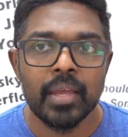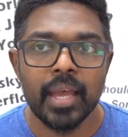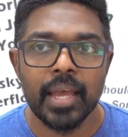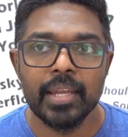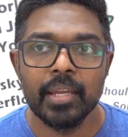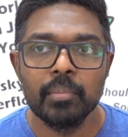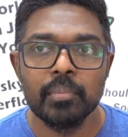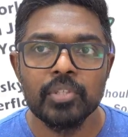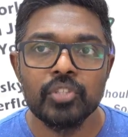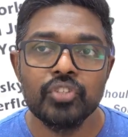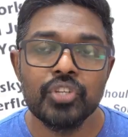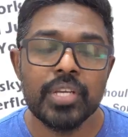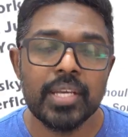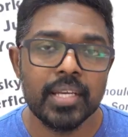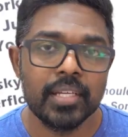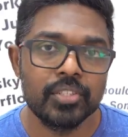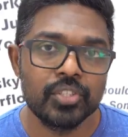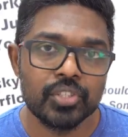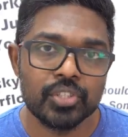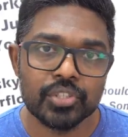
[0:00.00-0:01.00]
And number three
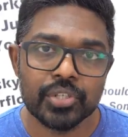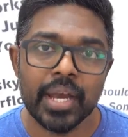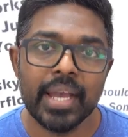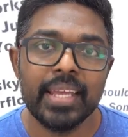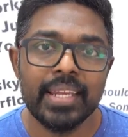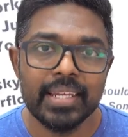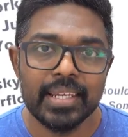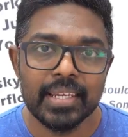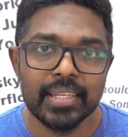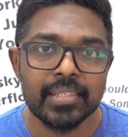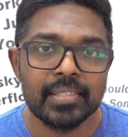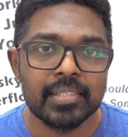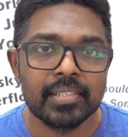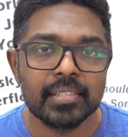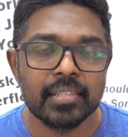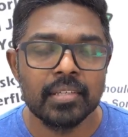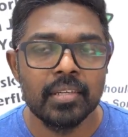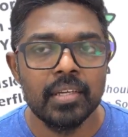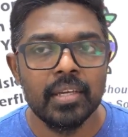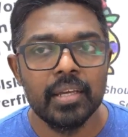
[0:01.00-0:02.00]
is try
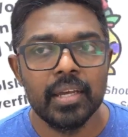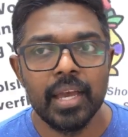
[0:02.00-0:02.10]
lists.